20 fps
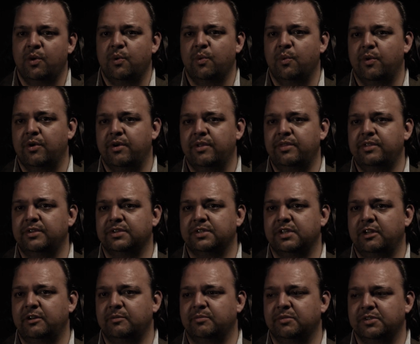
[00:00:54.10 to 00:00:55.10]
we're in this
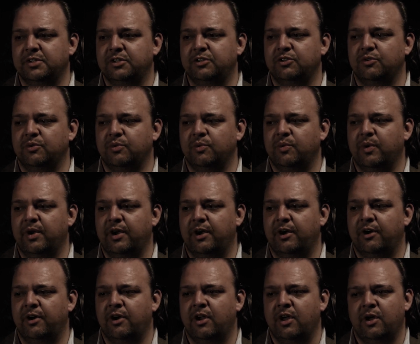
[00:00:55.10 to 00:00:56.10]
kind of position
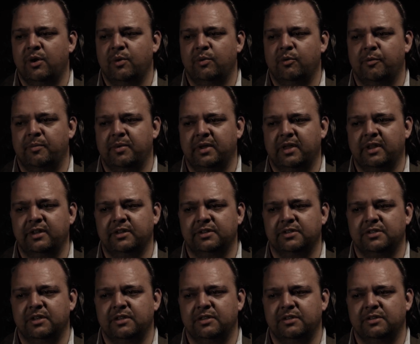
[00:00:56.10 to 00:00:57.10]
where we're beginning to
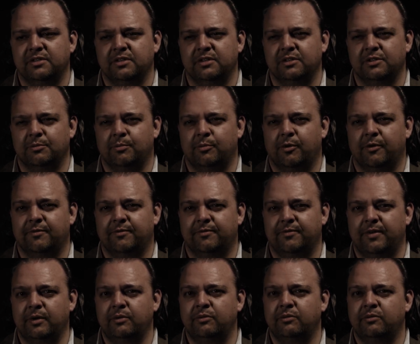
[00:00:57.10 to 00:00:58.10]
say these things are
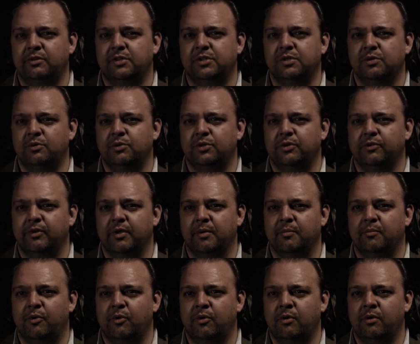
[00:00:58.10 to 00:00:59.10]
profoundly socially
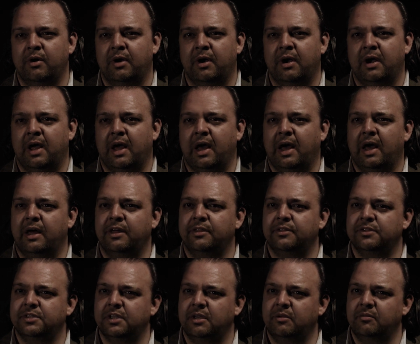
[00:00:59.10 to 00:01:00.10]
important at
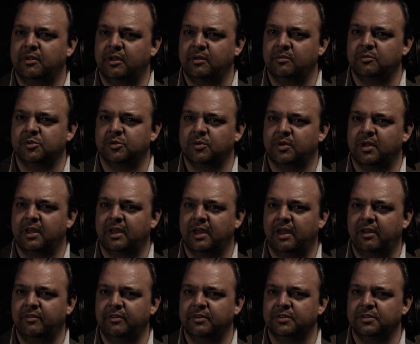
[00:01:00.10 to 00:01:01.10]
the same time as we're getting
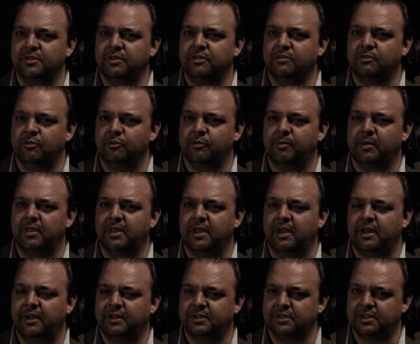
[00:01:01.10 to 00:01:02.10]
evidence that they're owned by the
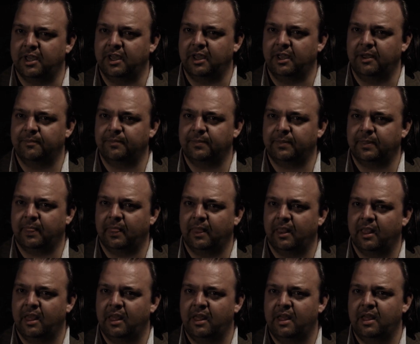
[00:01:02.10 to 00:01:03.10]
NSA.
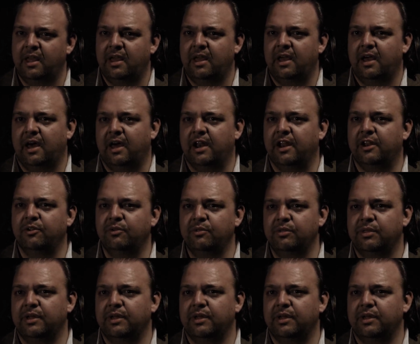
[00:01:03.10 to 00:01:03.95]
And I don't